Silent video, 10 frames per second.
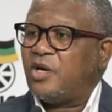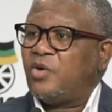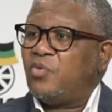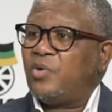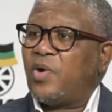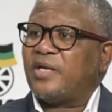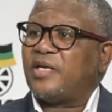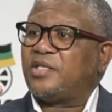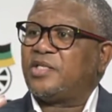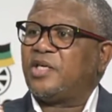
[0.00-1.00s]
we want
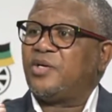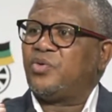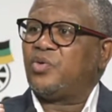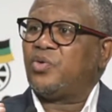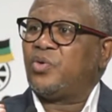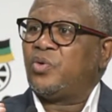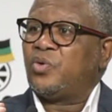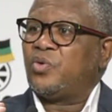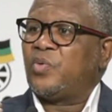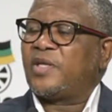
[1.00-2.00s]
a GNU
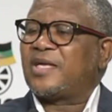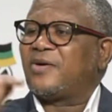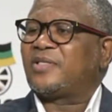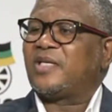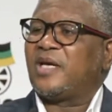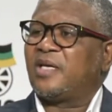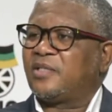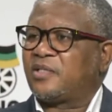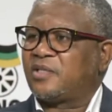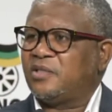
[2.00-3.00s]
without the
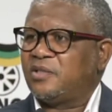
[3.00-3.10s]
ANC.